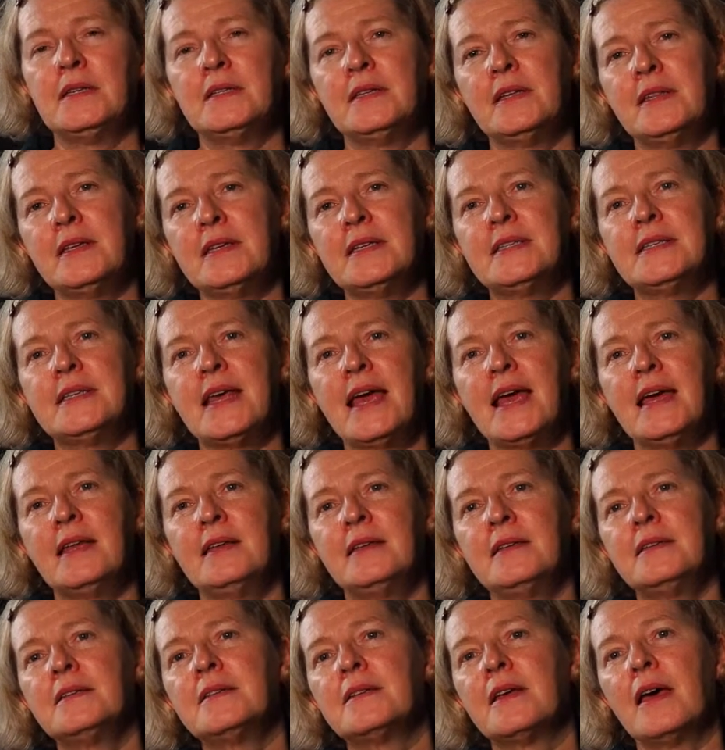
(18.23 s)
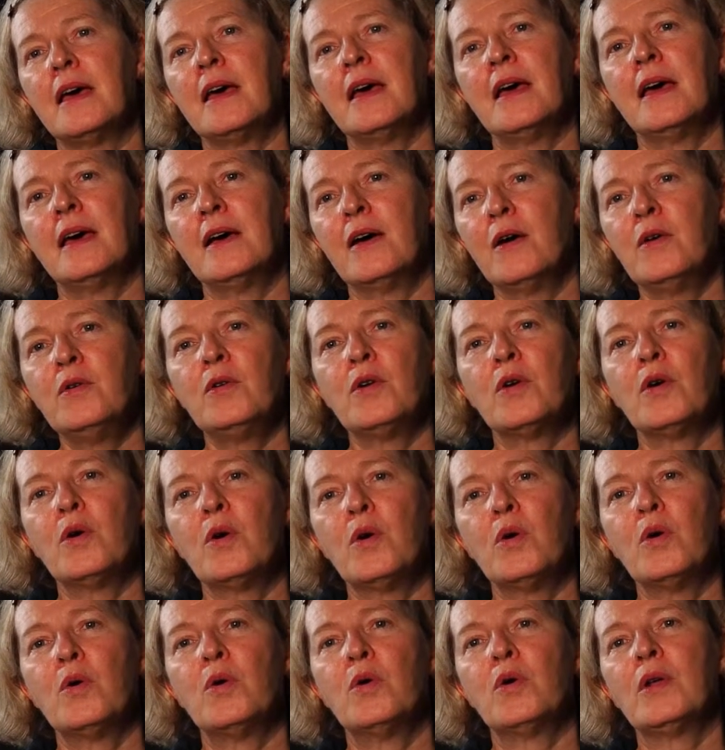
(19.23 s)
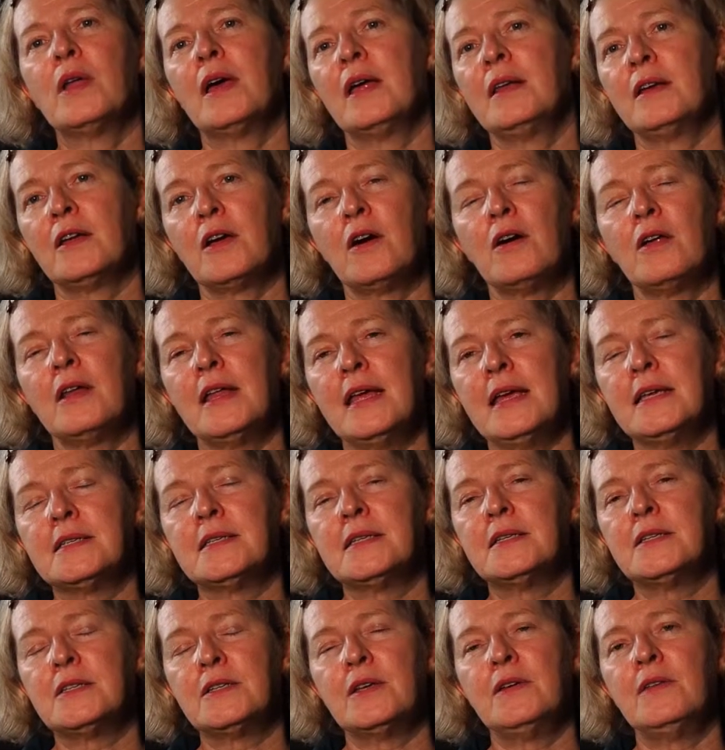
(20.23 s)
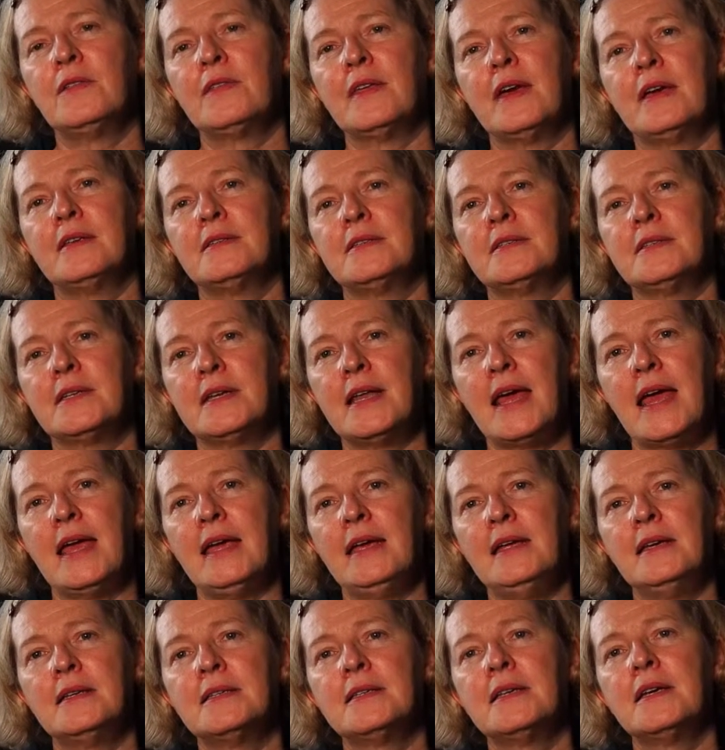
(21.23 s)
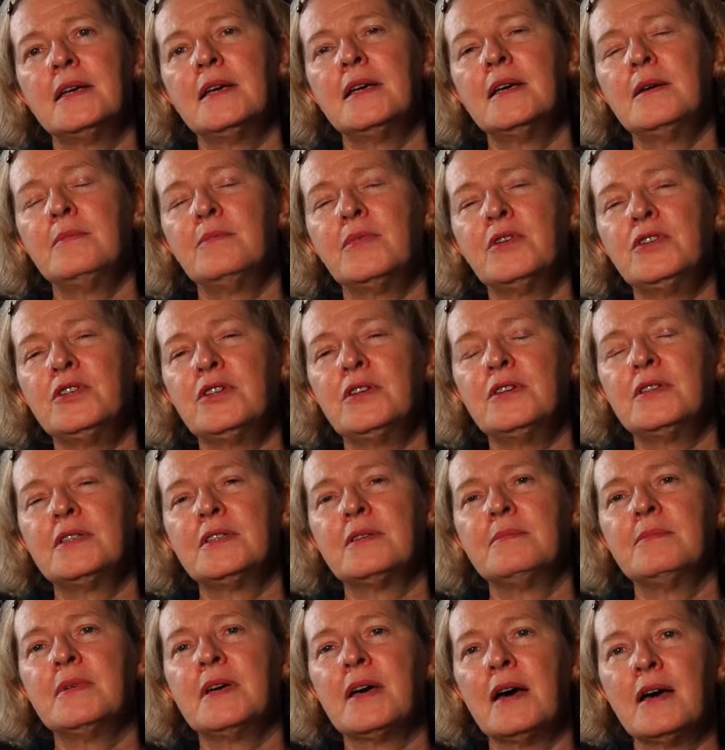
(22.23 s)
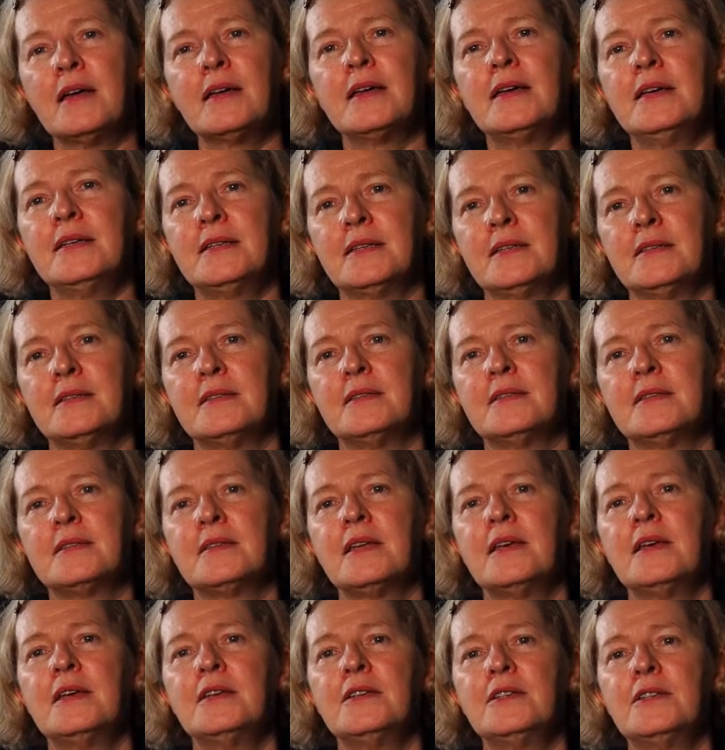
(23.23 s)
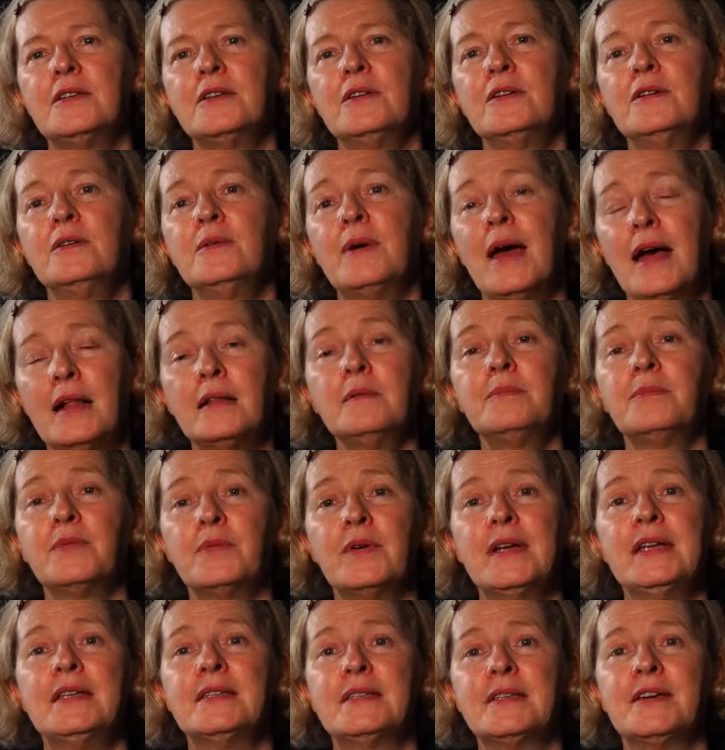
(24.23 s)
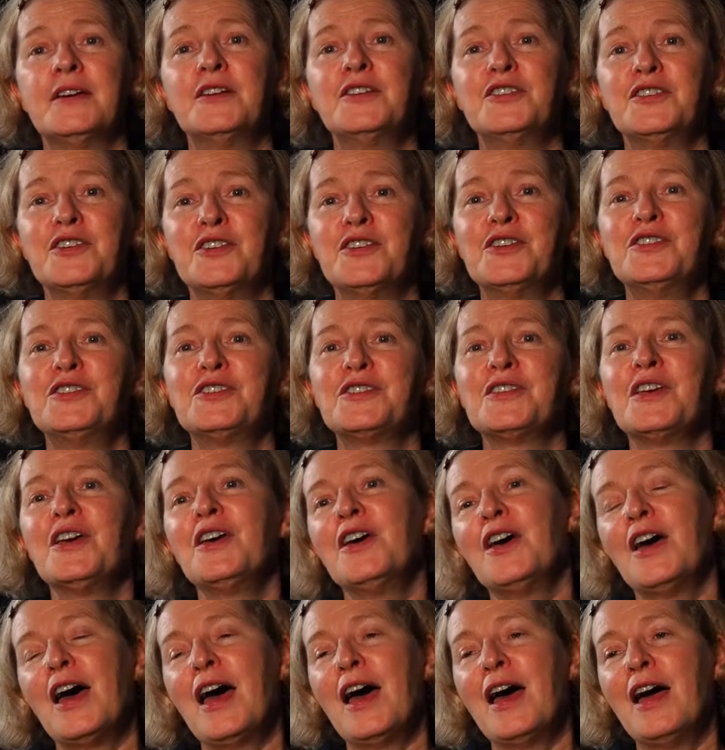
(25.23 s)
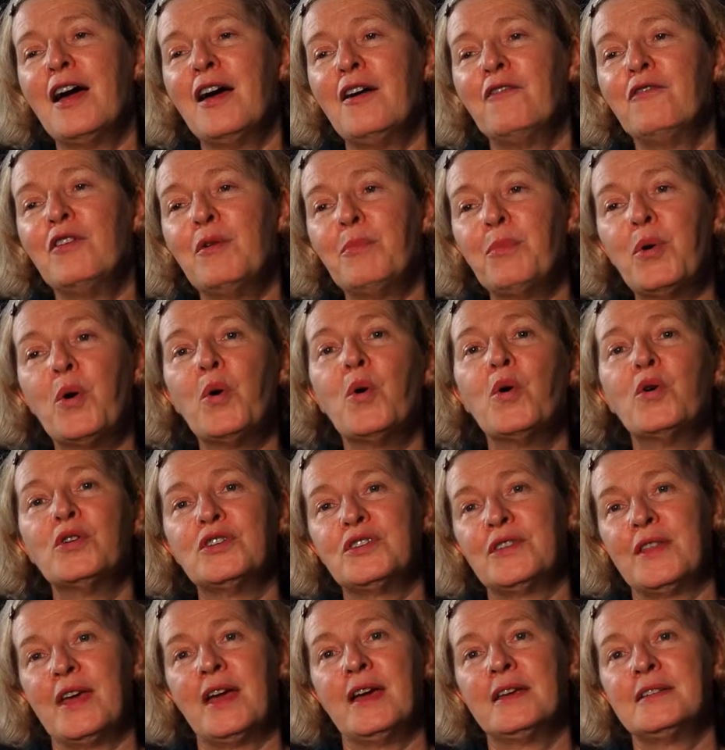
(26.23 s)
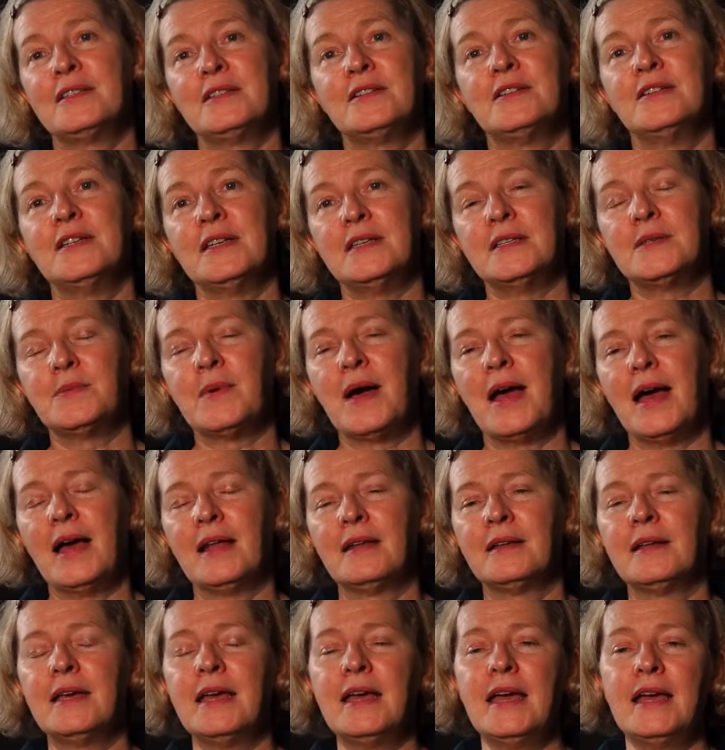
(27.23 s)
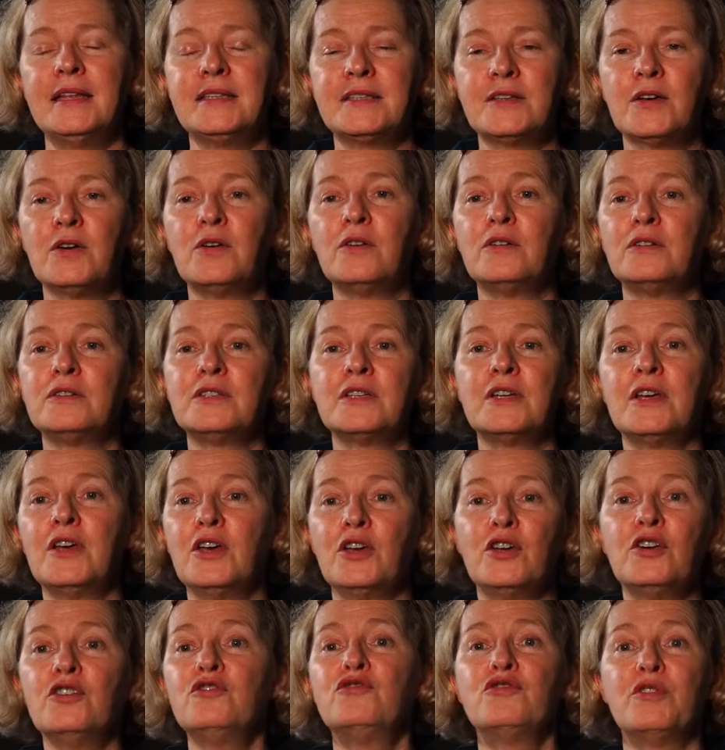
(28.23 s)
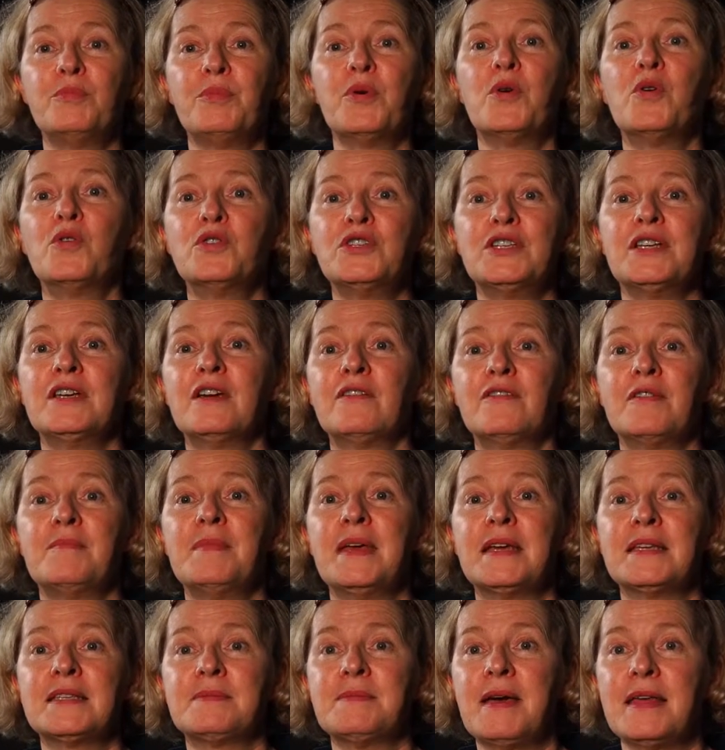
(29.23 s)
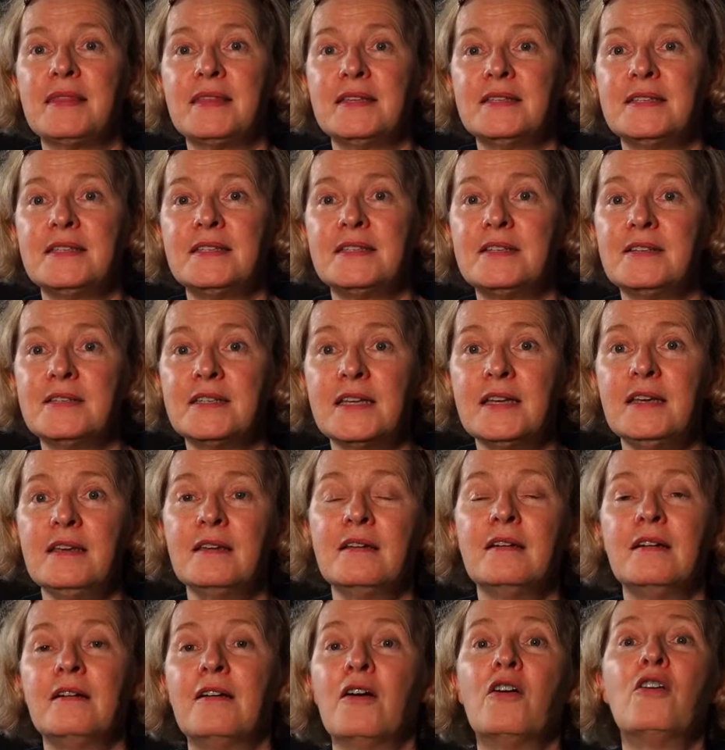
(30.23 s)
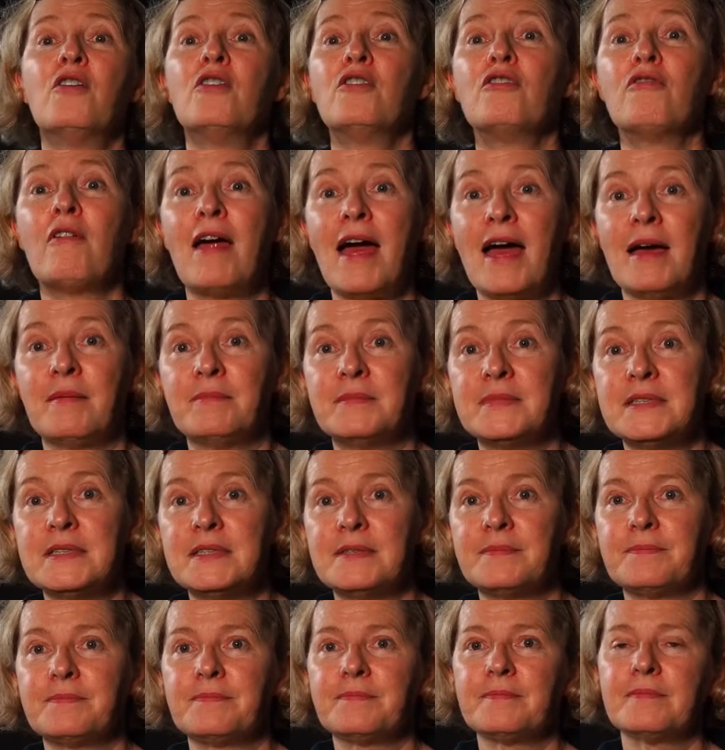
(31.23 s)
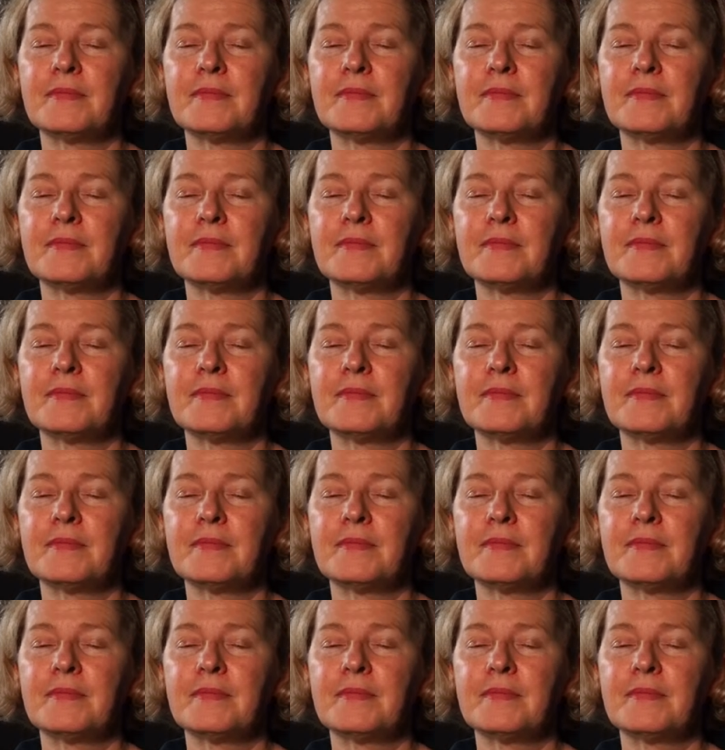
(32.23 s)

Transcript: To this end, uh, O'Cathain and colleagues in 2008 produced some guidance to help researchers uh, report their studies well. It's called Good Reporting of a Mixed Method Study, or GRAMMS.